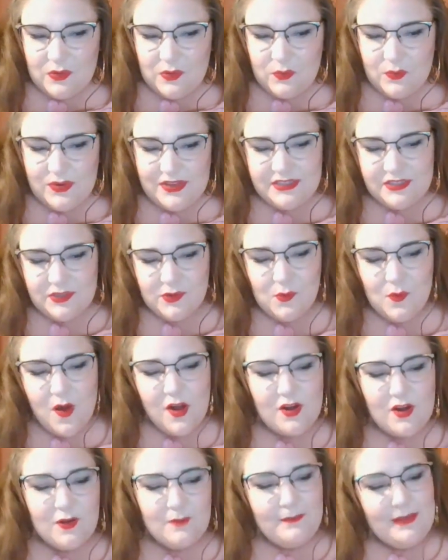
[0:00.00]
Wrestle
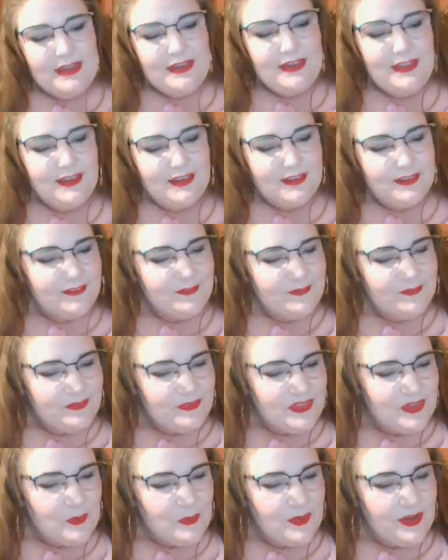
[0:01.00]
Walker Mania,
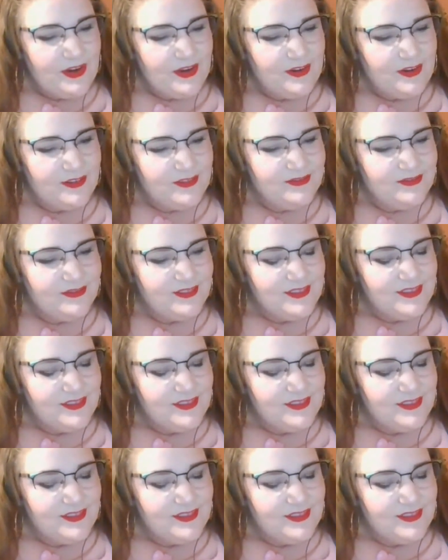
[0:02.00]
where